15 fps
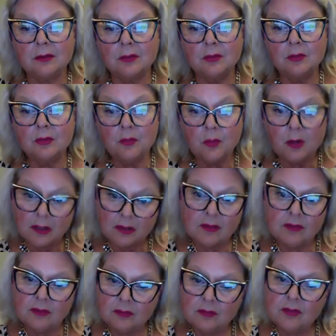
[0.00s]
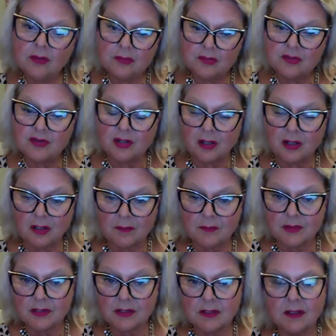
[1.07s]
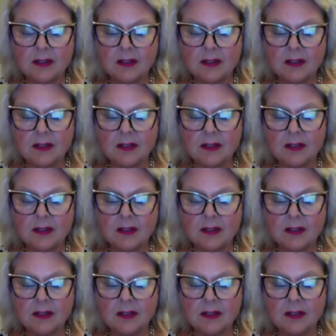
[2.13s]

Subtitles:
who want to do those jobs.